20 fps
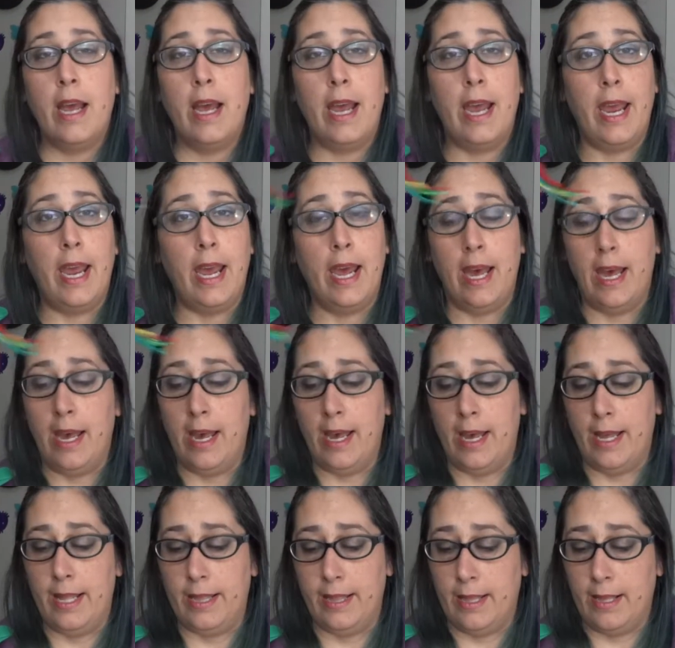
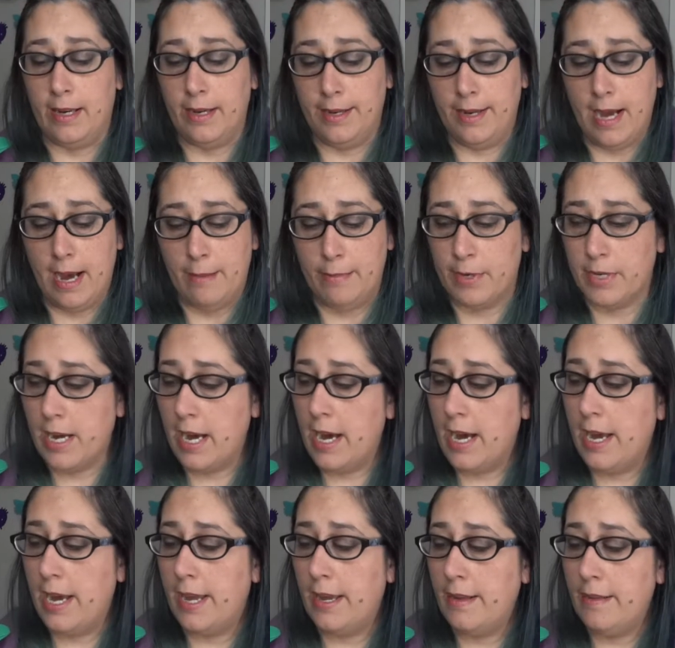And a little knobber
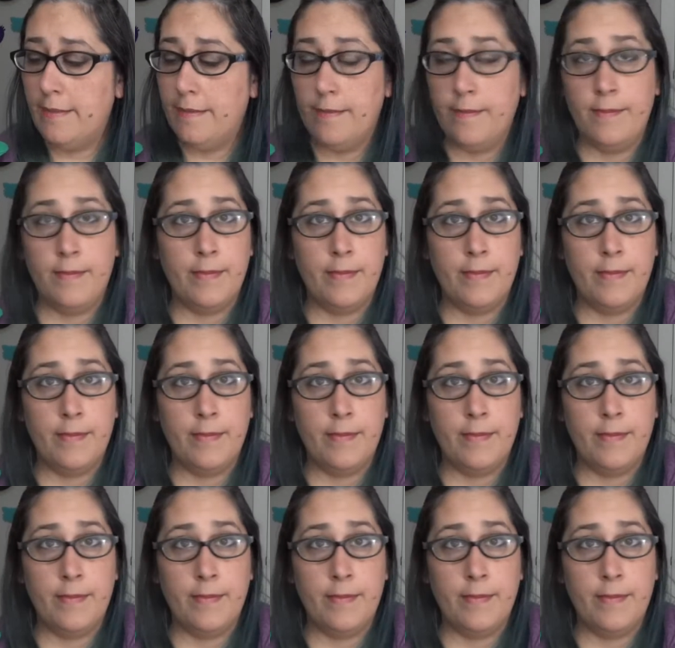guy.